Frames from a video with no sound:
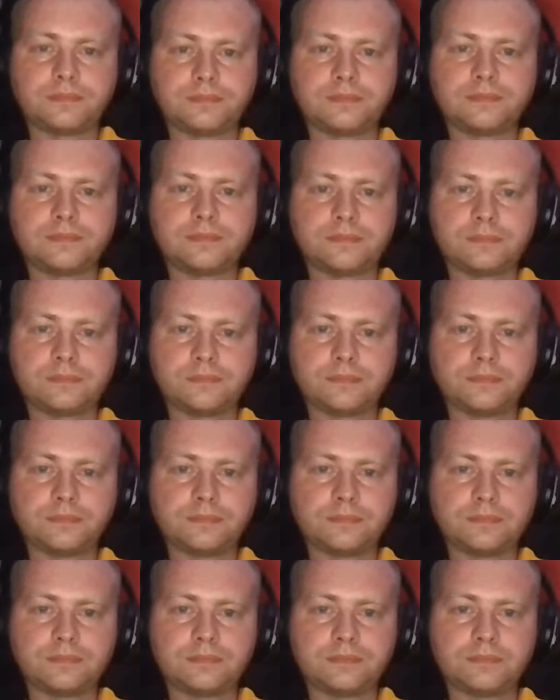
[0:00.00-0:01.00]

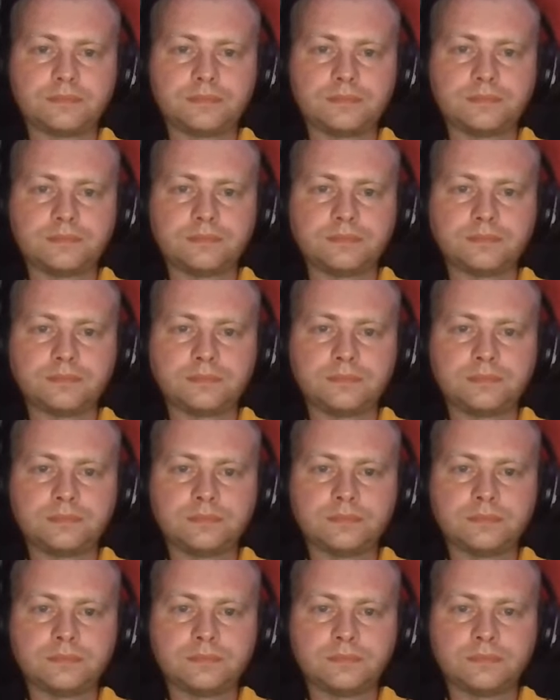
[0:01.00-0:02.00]

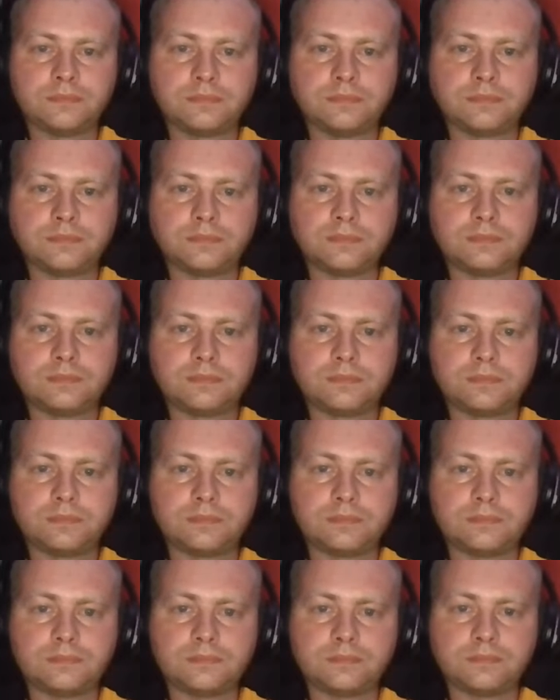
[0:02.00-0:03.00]

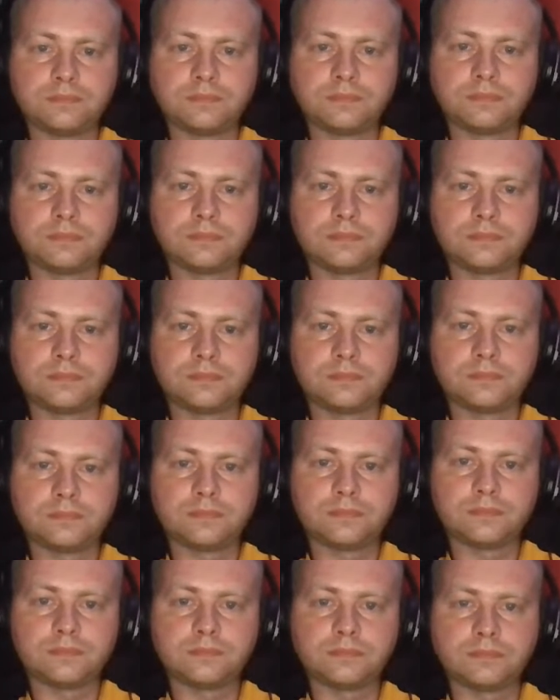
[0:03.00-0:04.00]

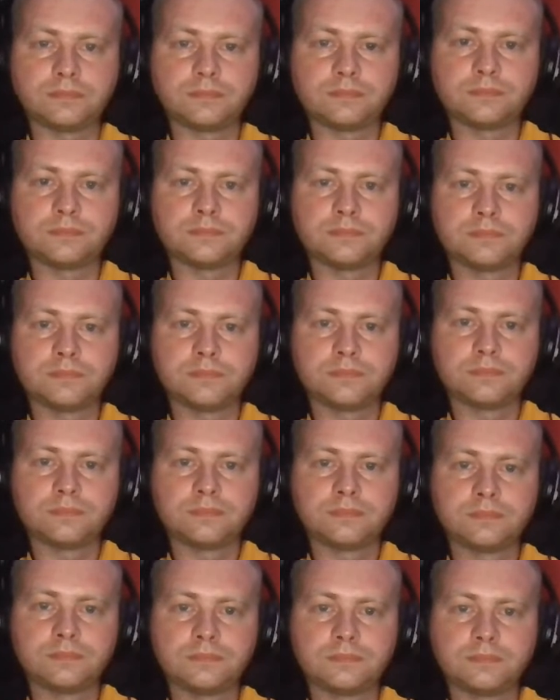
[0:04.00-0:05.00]

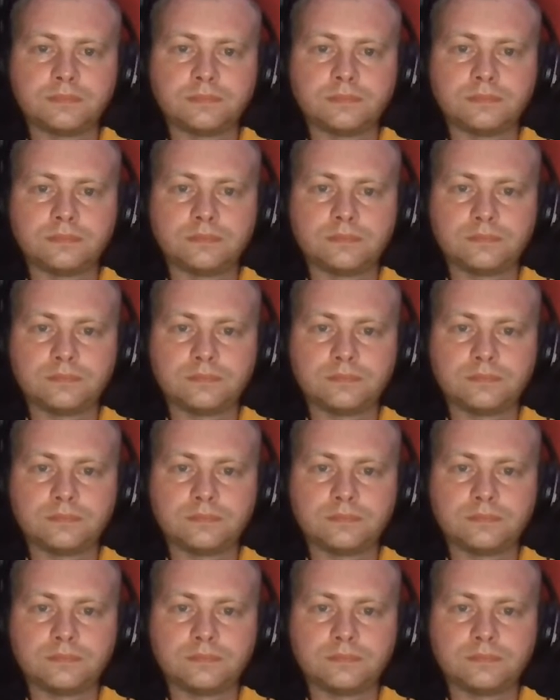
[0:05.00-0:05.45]
[no speech]